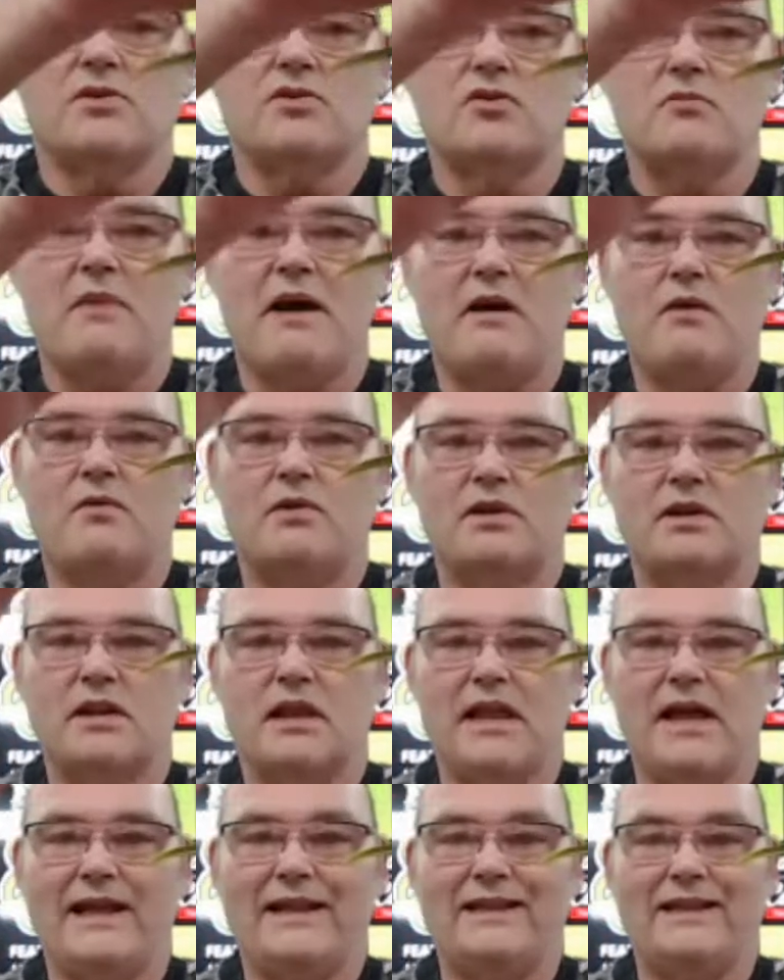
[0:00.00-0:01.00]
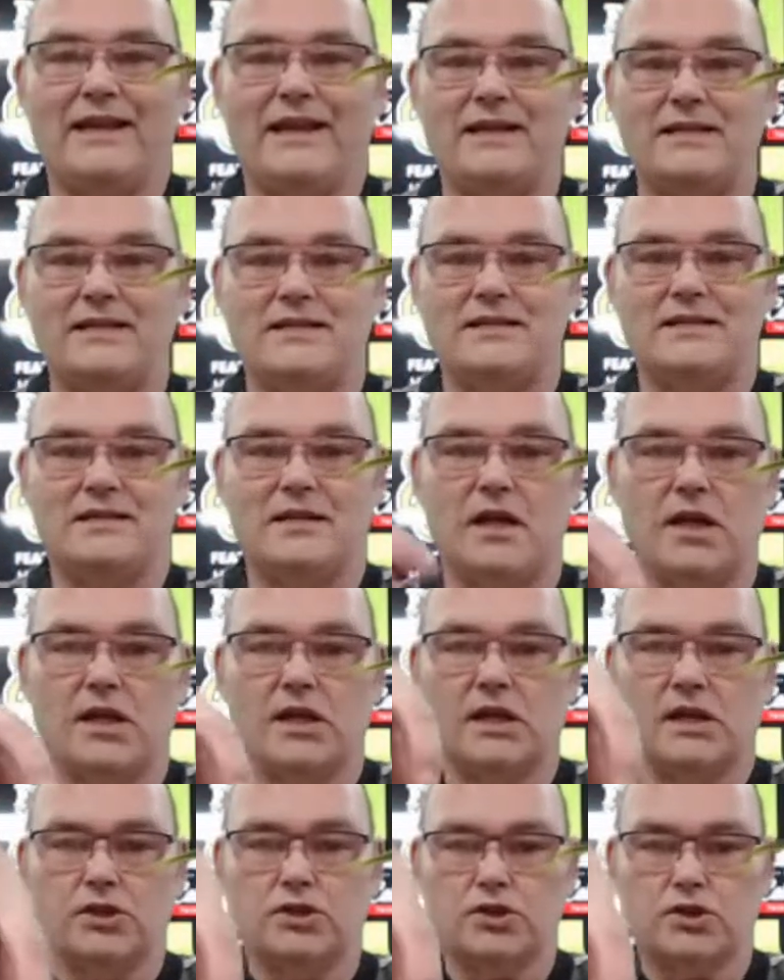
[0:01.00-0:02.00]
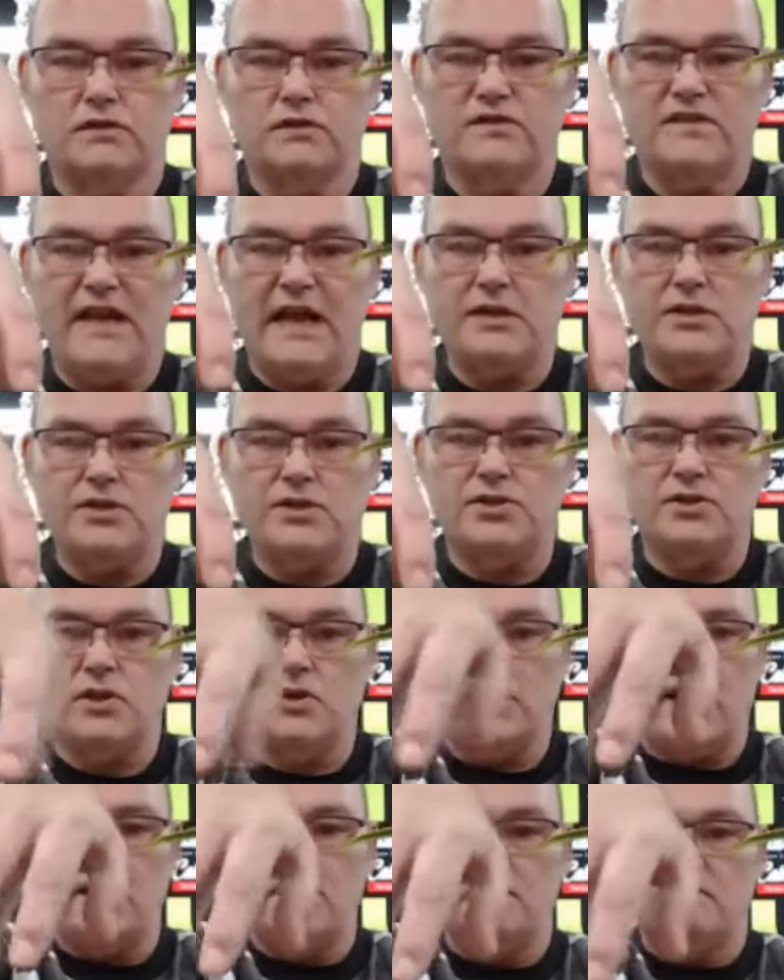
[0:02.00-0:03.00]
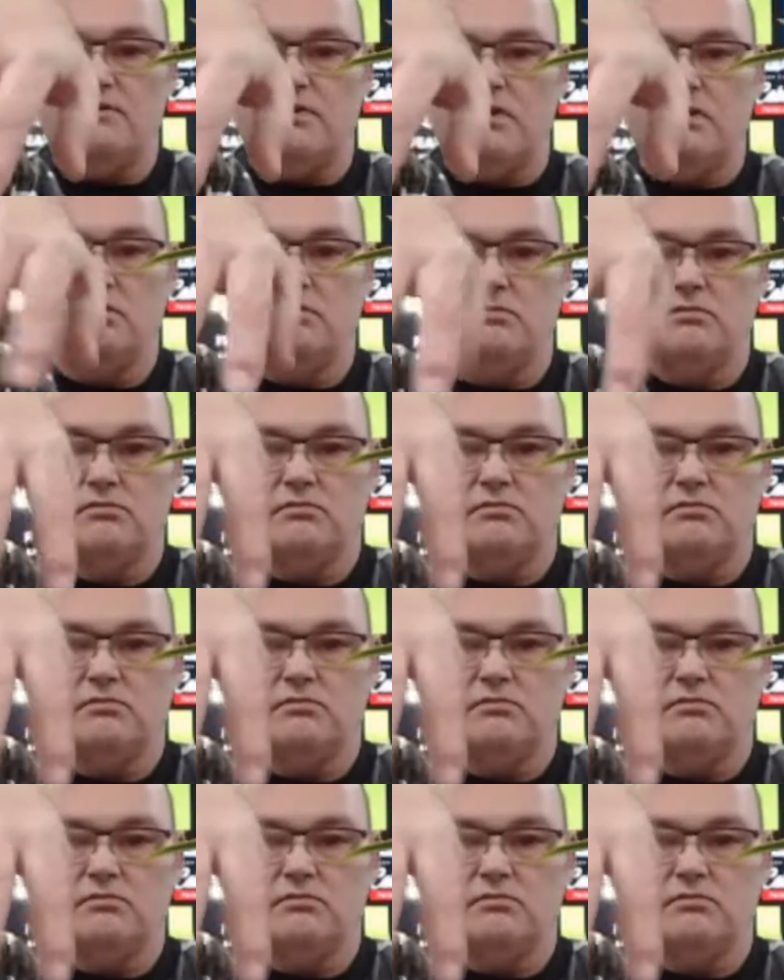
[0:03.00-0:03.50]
come out like this and they'll sort of dance on the end of a